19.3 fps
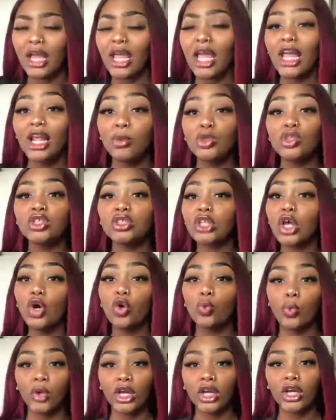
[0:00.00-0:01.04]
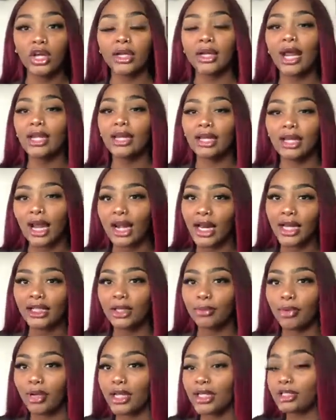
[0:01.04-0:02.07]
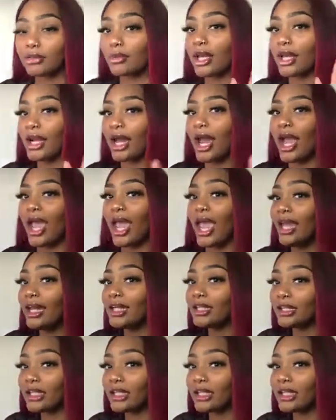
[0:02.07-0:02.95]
and it was so weird, and I did not like the placement, and I hated